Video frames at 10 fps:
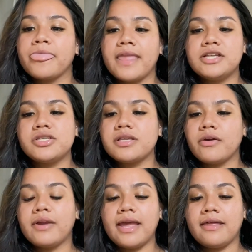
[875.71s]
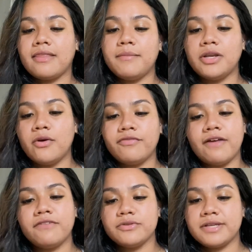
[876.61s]
And she's like, okay, let me know if
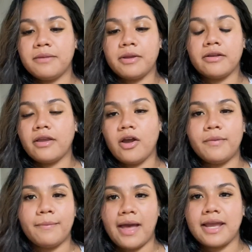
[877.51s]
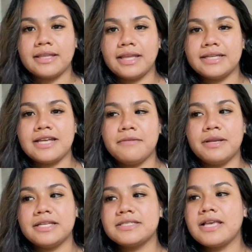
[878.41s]
that feels any better. Like, I'll be back in like 10
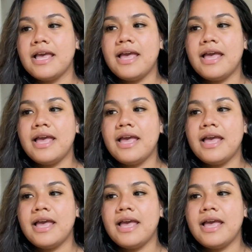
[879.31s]
minutes.